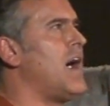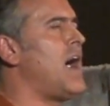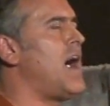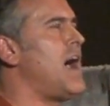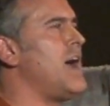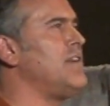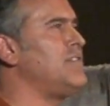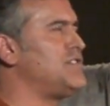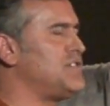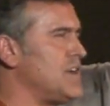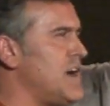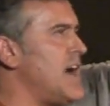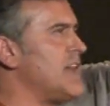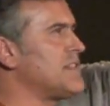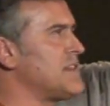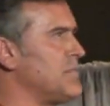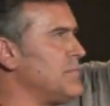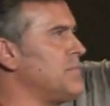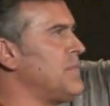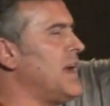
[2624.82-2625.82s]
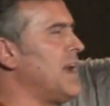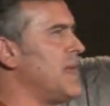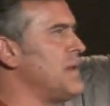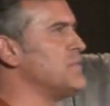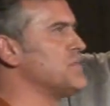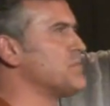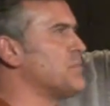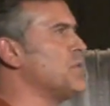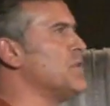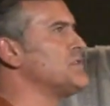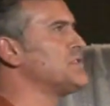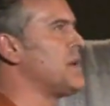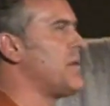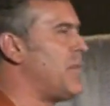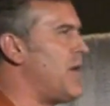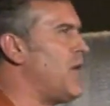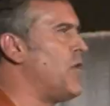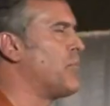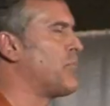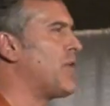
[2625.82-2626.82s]
I shot them. My name is Bruce. on
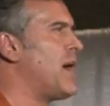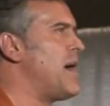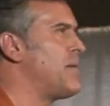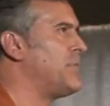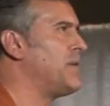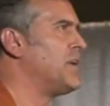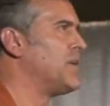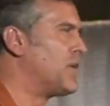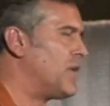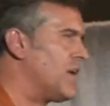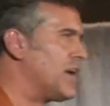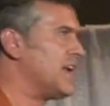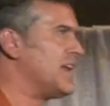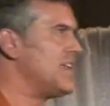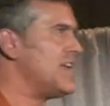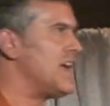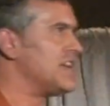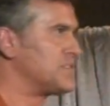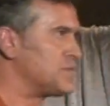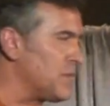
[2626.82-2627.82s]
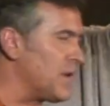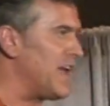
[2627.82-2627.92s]
my own property in Oregon. Yes.